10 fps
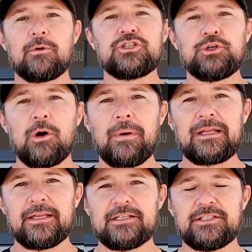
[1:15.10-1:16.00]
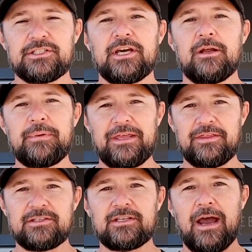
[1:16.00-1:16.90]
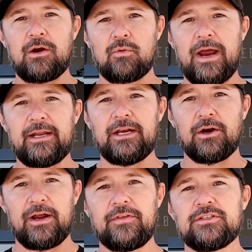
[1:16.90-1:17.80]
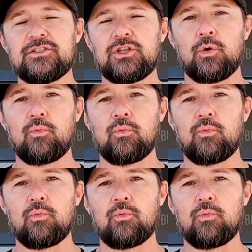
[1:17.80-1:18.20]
number 2 on my list is gonna be this guy right here. And this is